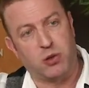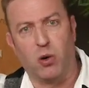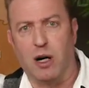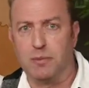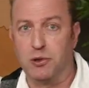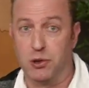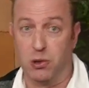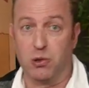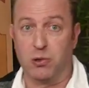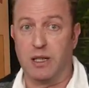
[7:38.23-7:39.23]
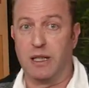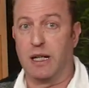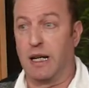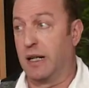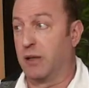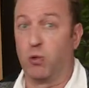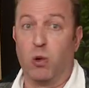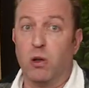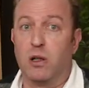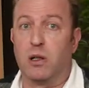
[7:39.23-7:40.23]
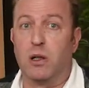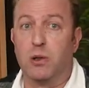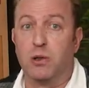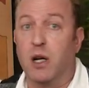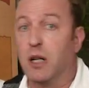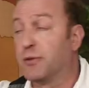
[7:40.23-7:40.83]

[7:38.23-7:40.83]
swap jewelry and wool clothes